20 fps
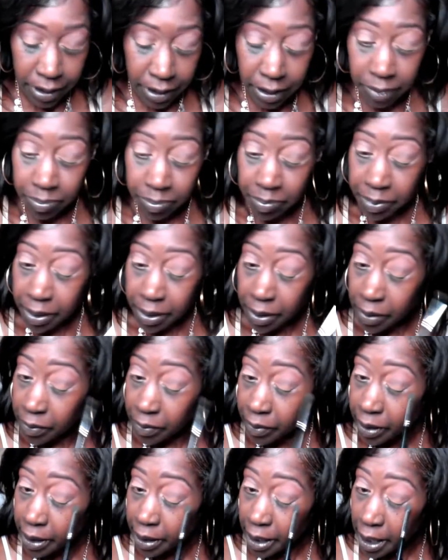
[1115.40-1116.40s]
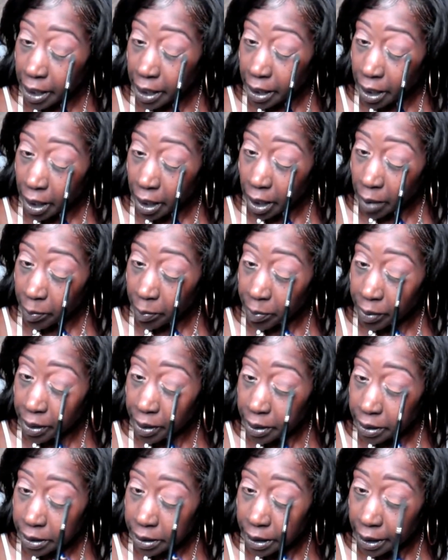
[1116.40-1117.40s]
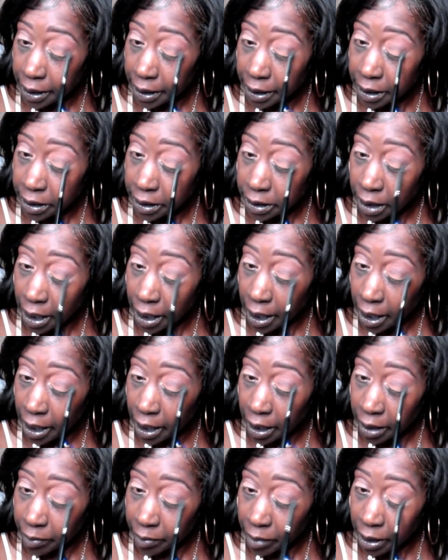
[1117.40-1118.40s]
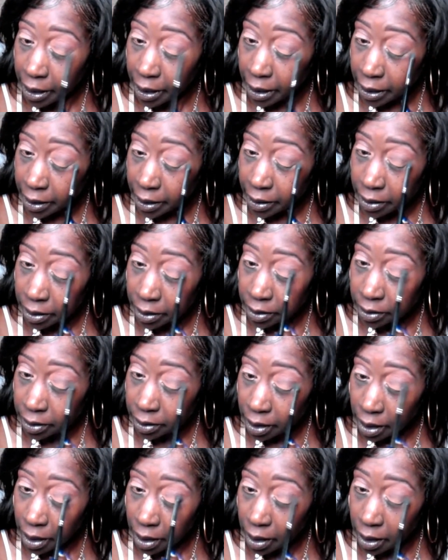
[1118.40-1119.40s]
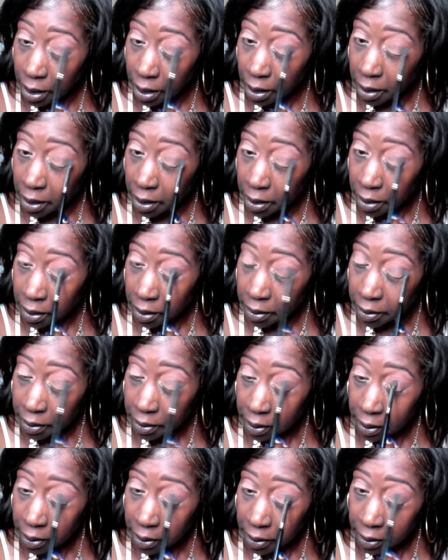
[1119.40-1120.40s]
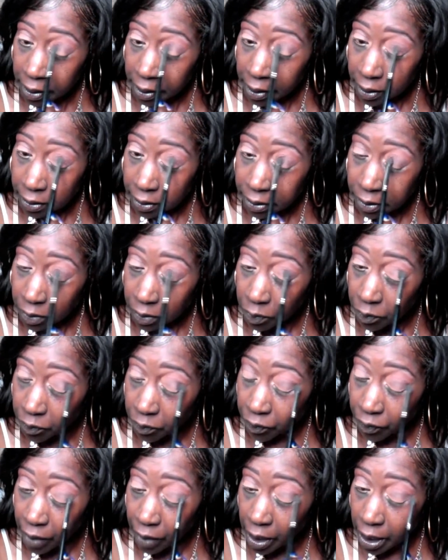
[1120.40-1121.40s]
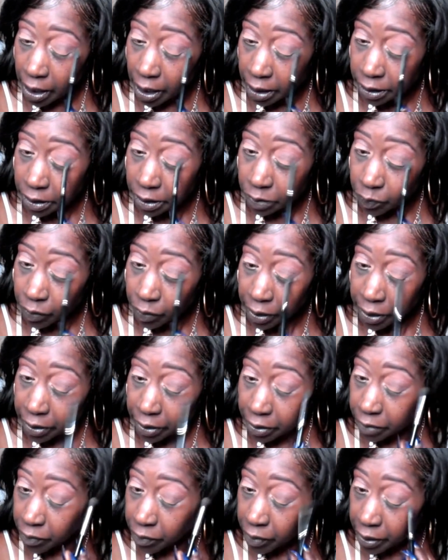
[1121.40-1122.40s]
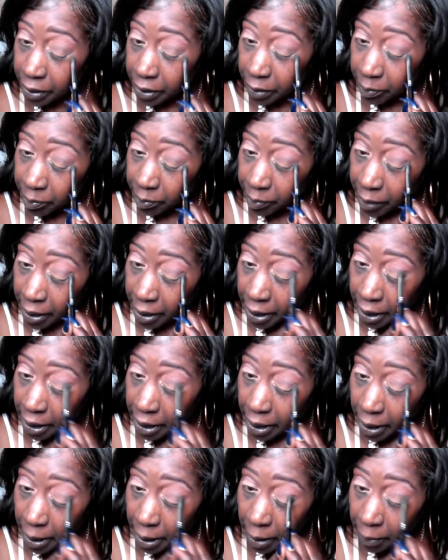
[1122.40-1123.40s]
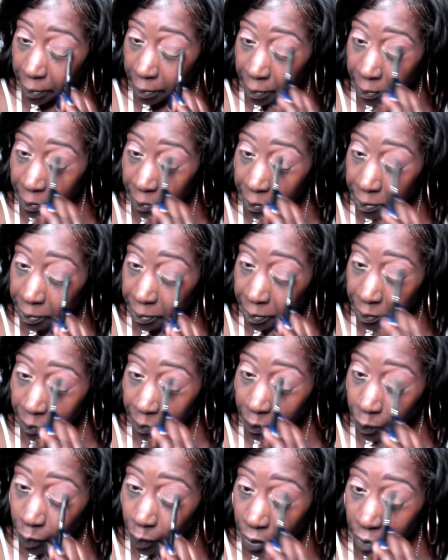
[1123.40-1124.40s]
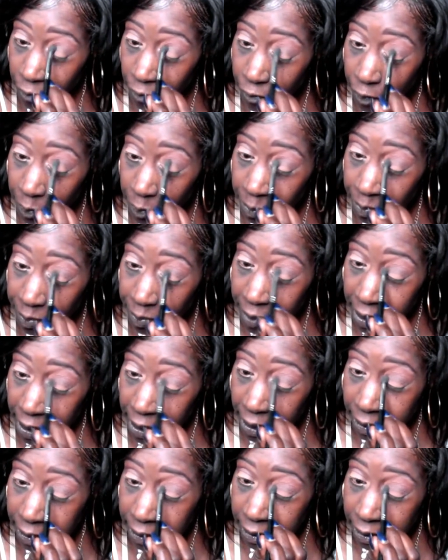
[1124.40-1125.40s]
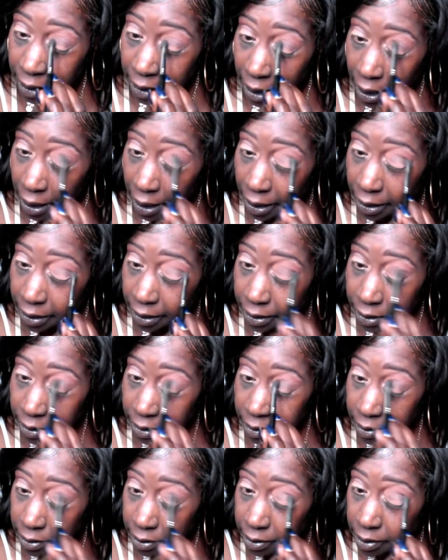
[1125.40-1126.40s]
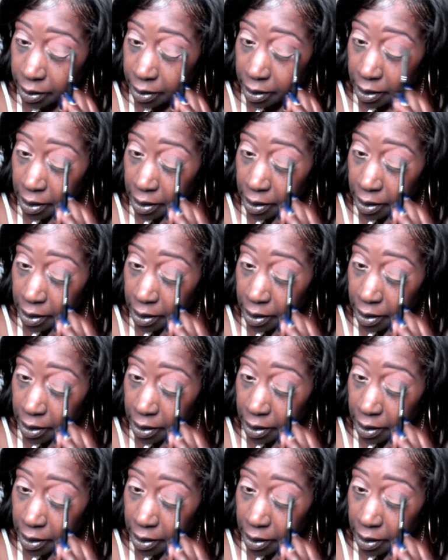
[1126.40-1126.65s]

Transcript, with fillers: So just building that up. Take your time, ladies. Uh, there's no rush when you're doing your makeup. Well, for me, it's not.